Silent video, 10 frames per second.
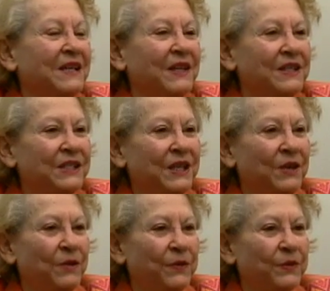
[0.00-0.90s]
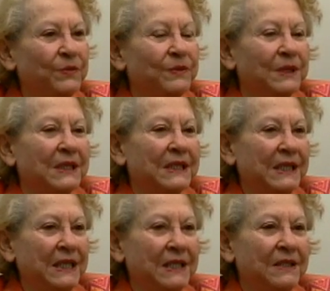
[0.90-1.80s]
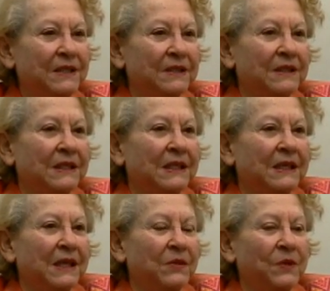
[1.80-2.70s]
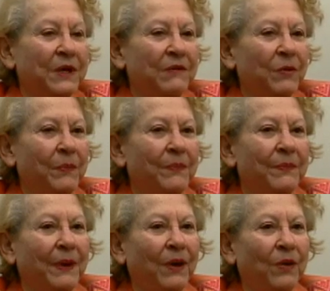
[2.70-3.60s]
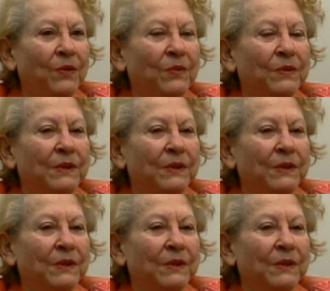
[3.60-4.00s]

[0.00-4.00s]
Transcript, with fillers: Then sent overseas, and wherever Paul